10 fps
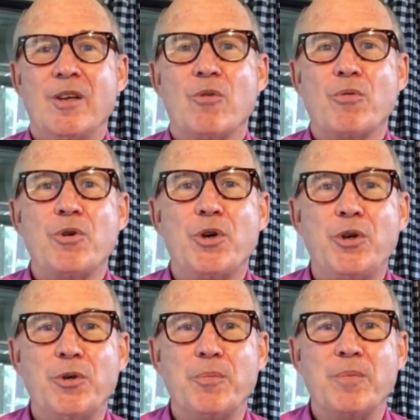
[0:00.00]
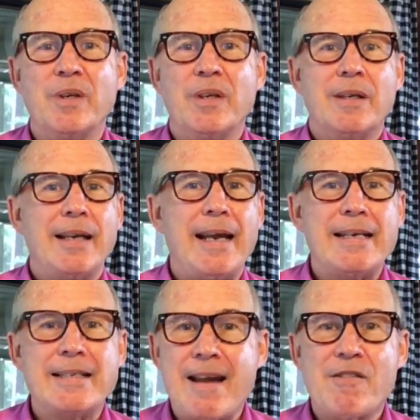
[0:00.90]
through whom
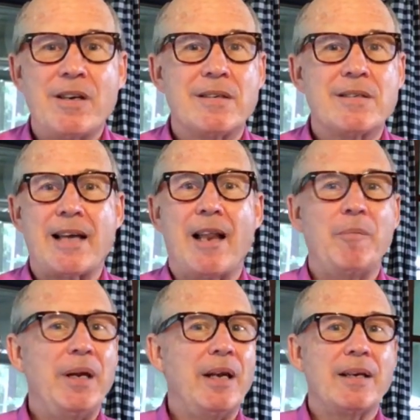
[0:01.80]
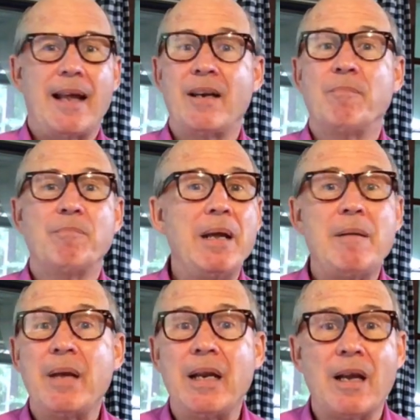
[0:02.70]
King David and Solomon and, and, many,
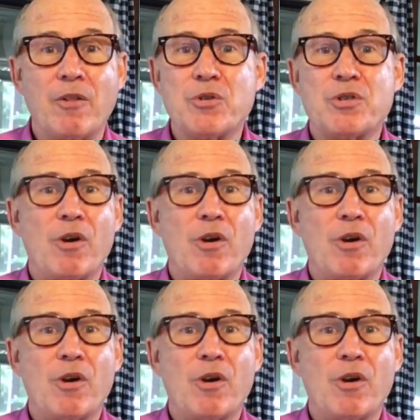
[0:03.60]
many others